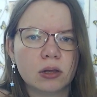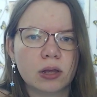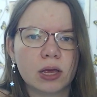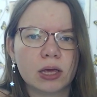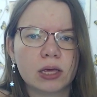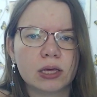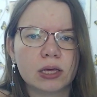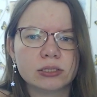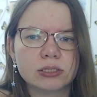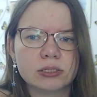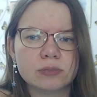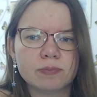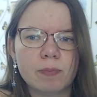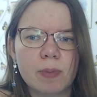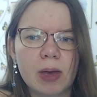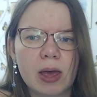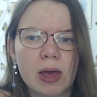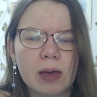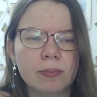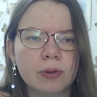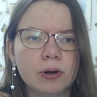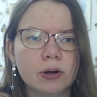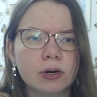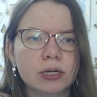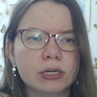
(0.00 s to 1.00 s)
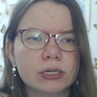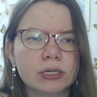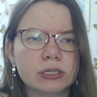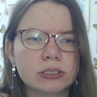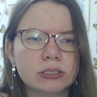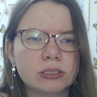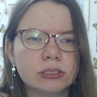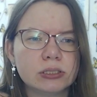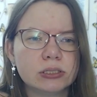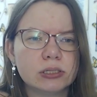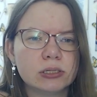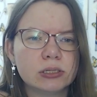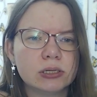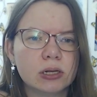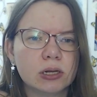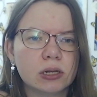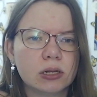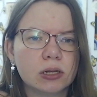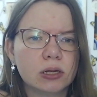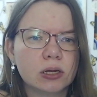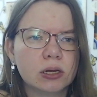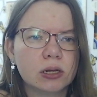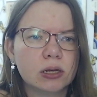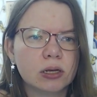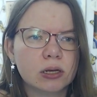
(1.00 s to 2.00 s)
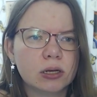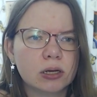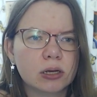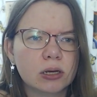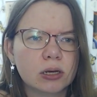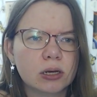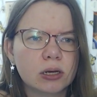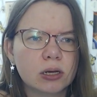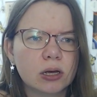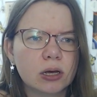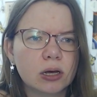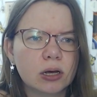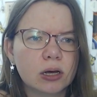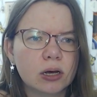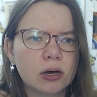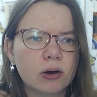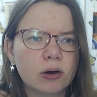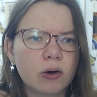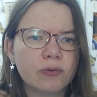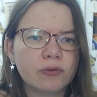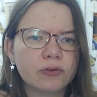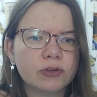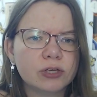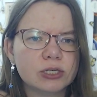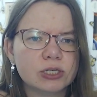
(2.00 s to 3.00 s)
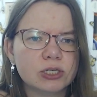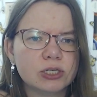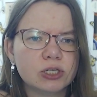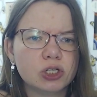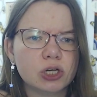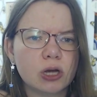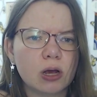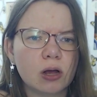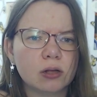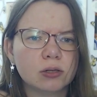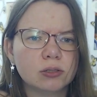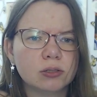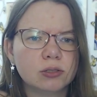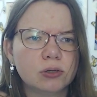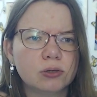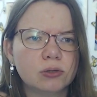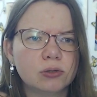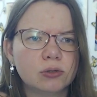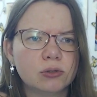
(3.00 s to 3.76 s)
his memories of his childhood?